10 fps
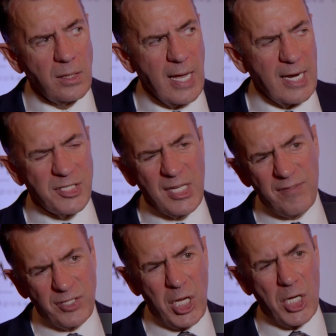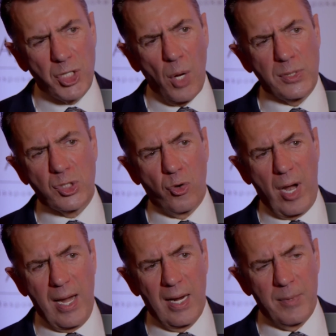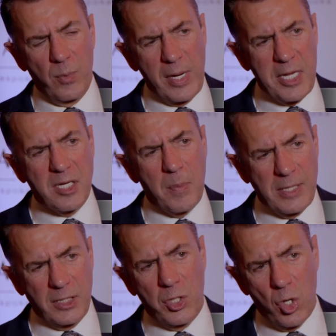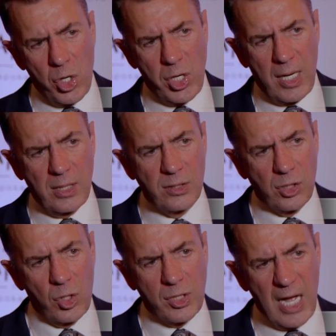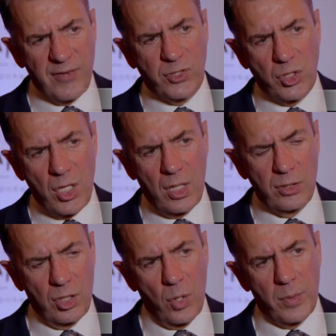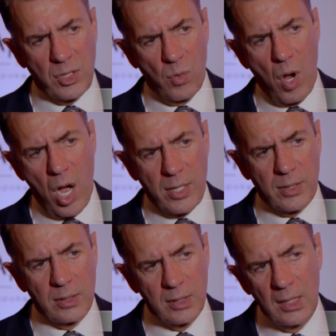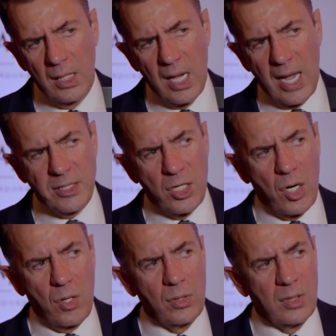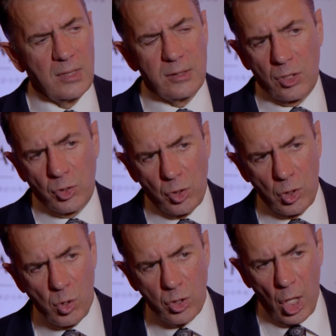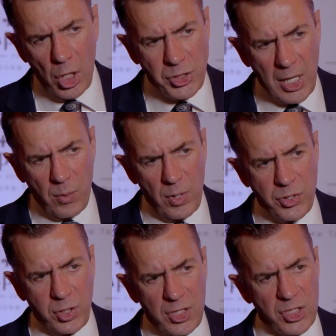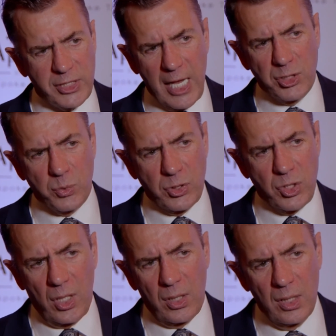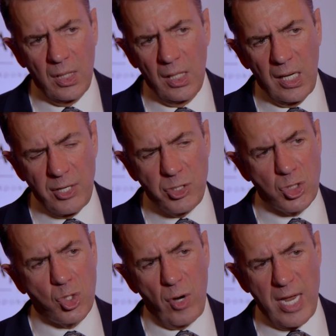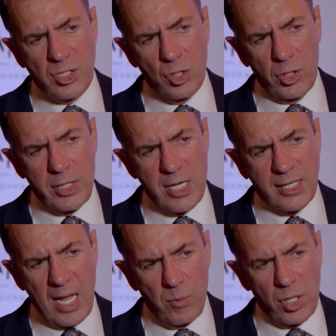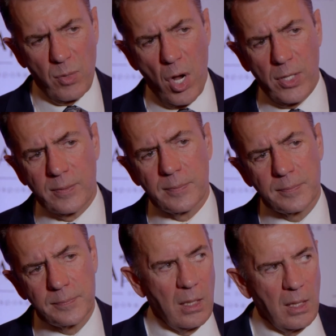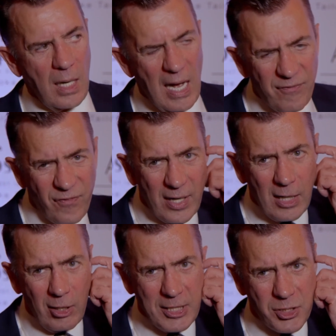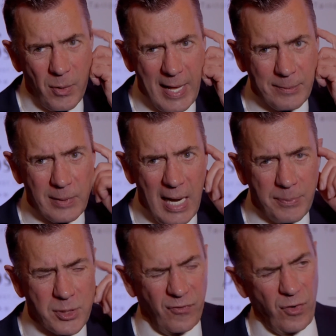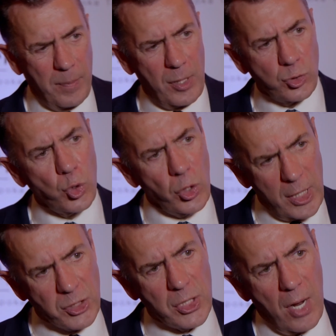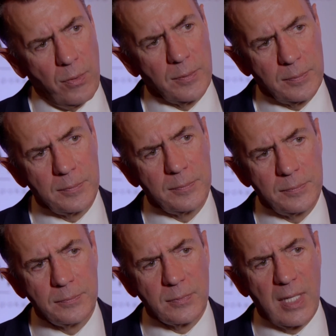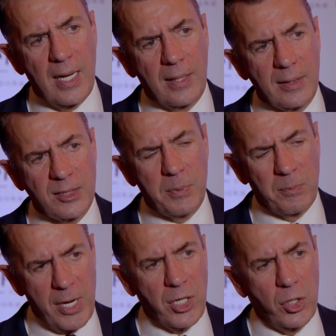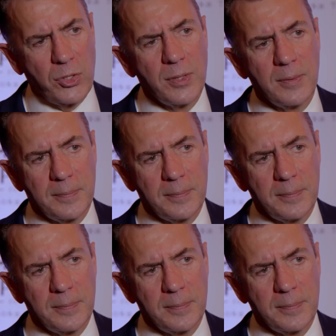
Yeah, the service here is always great. I mean, when you come in, they know you, they look after you, they know what you want. And, you know, we go through the whole colour chart with you and the styles with you. It's just great to know that you're getting what you want. I've had a relationship with Apsley for about 2 years now. Yeah, it's been pretty good.